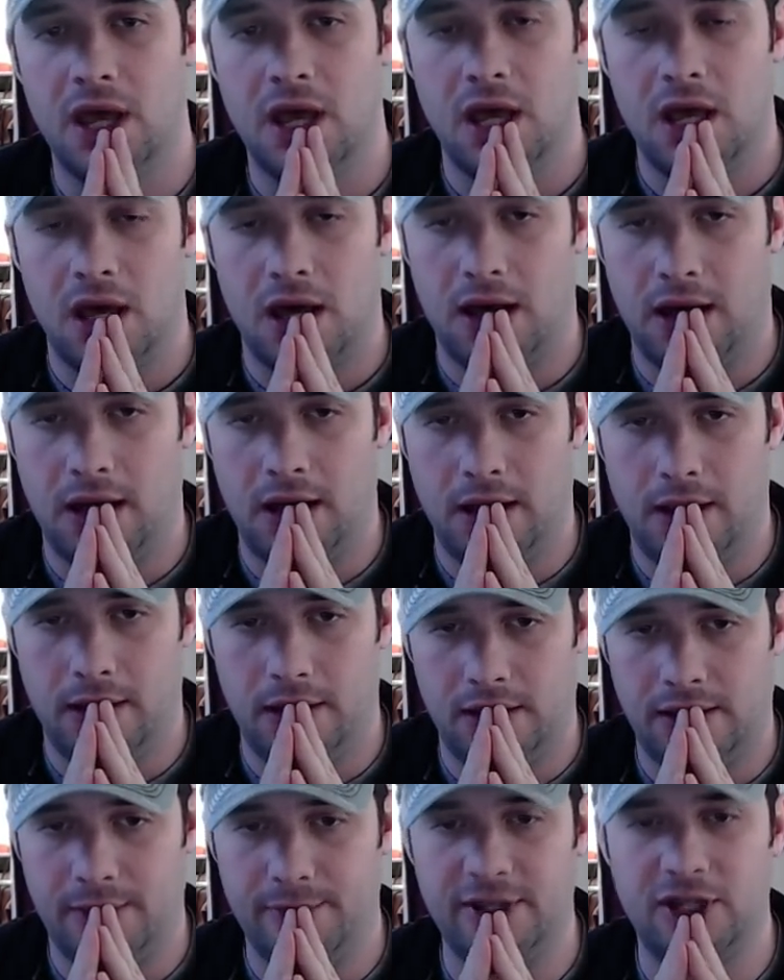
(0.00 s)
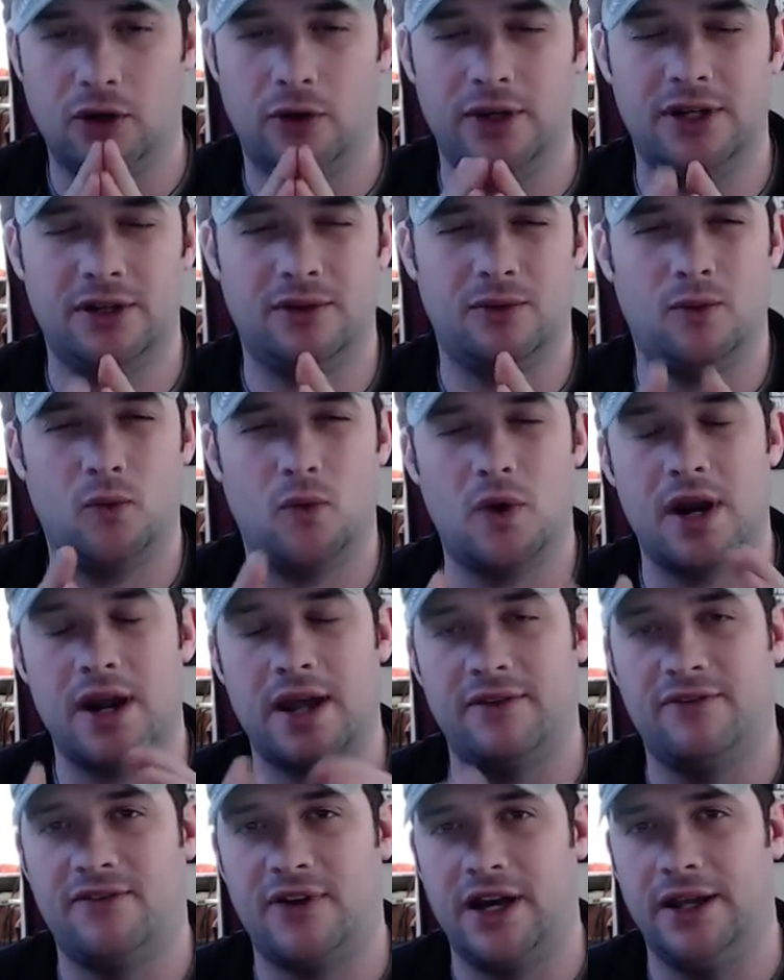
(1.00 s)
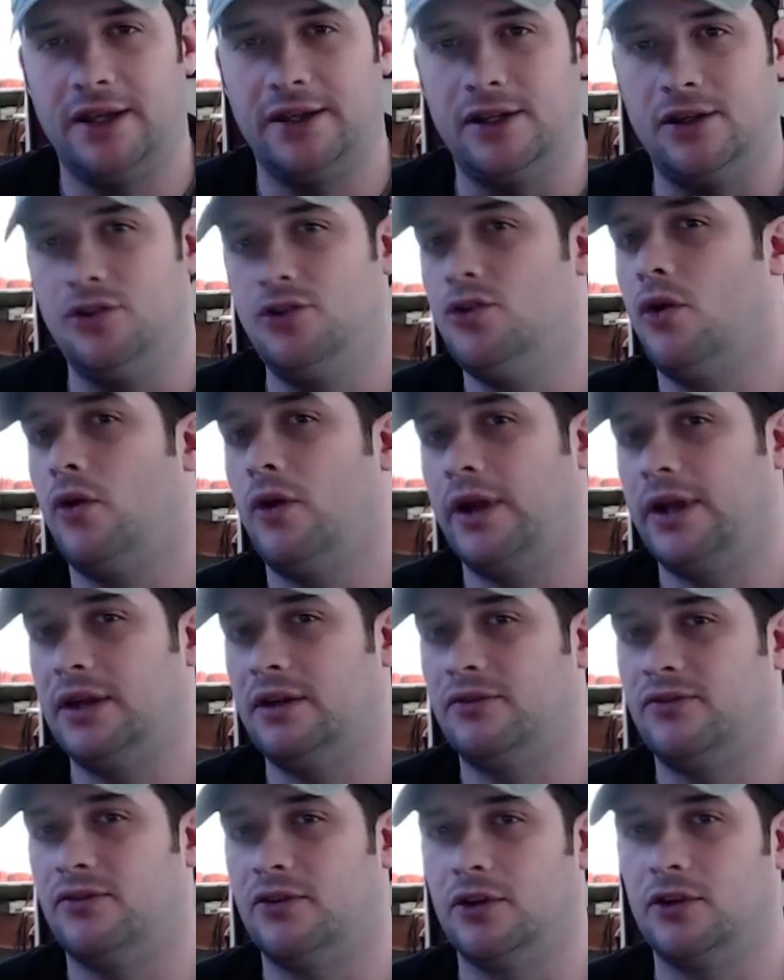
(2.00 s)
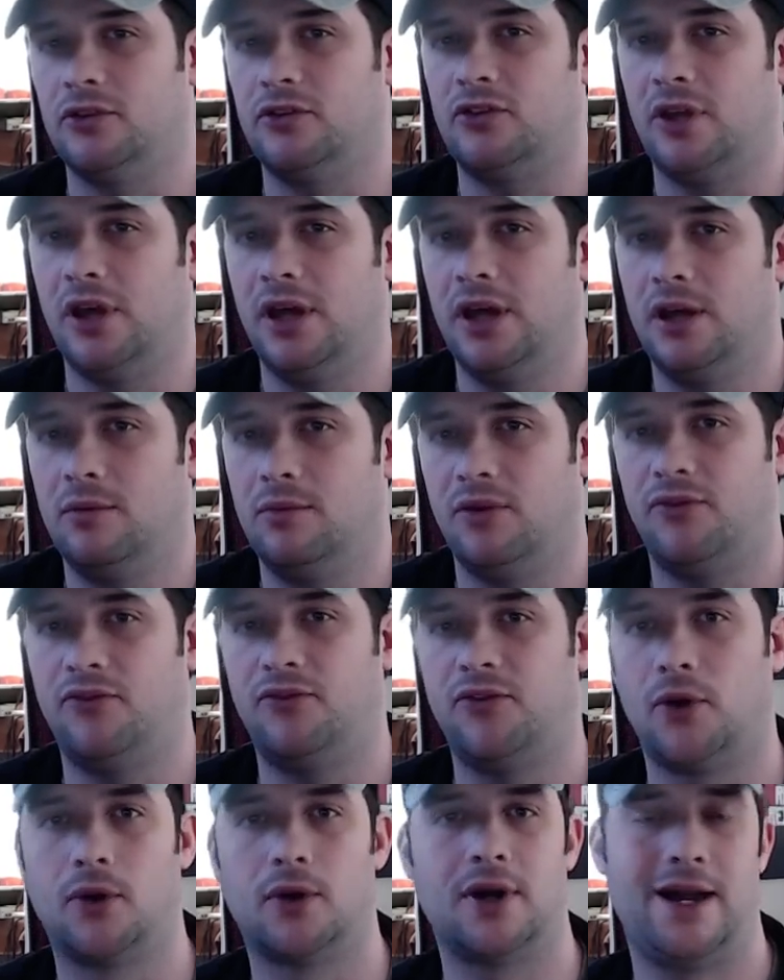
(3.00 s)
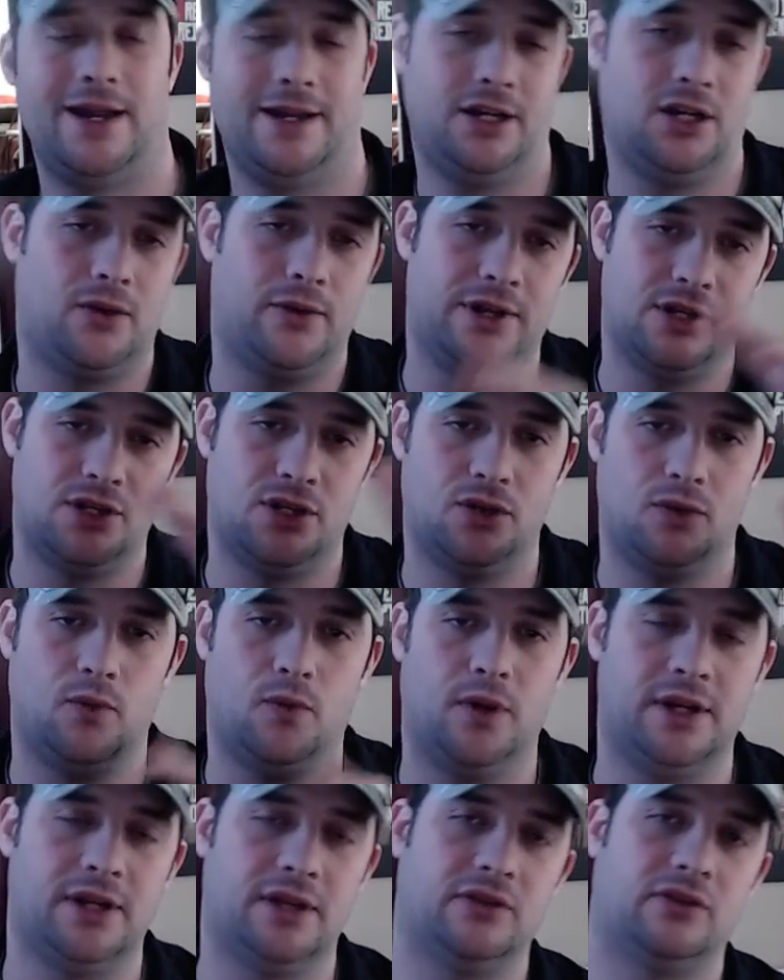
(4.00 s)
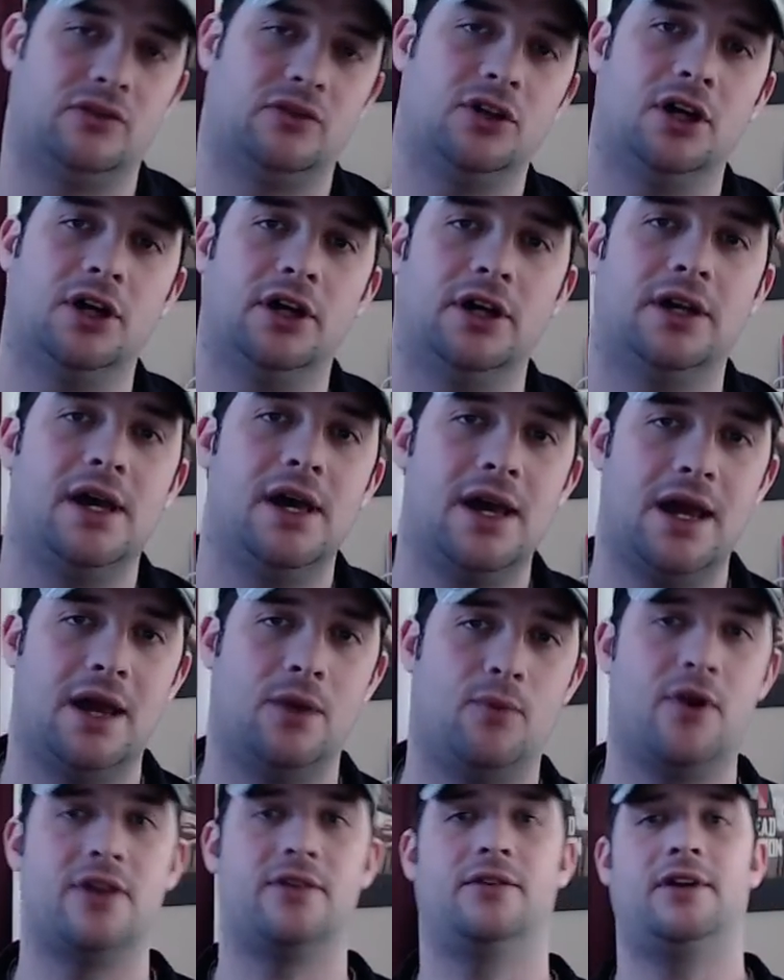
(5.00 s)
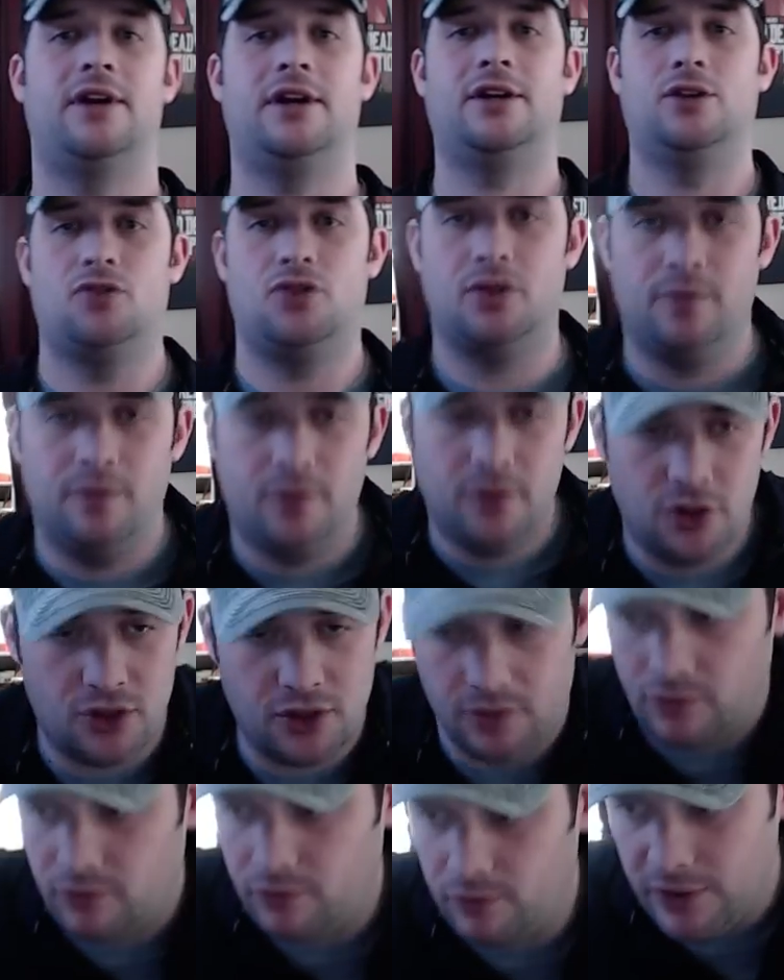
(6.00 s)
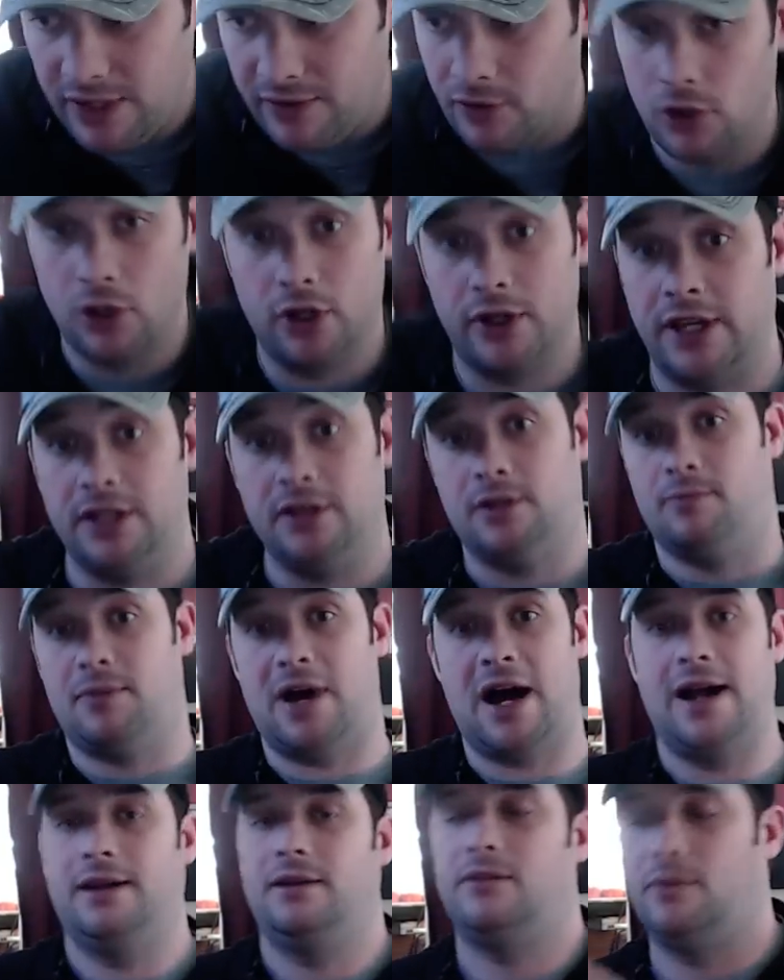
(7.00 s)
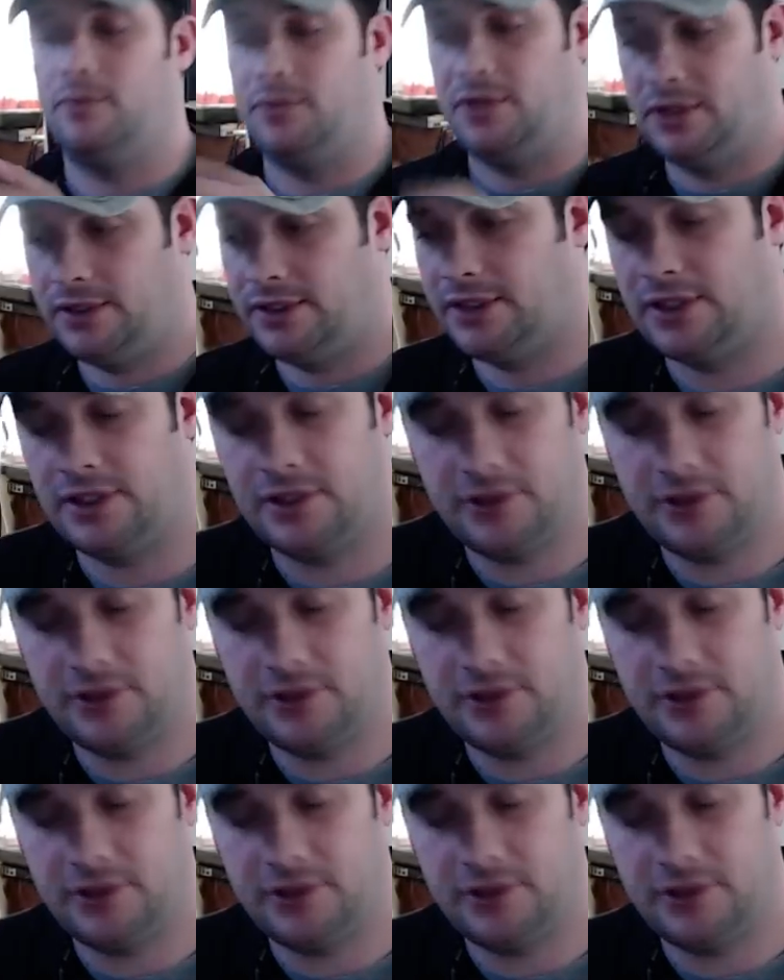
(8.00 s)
Let me go into what I find annoying first before I go into what is good and whether or not you should even look into buying something like this.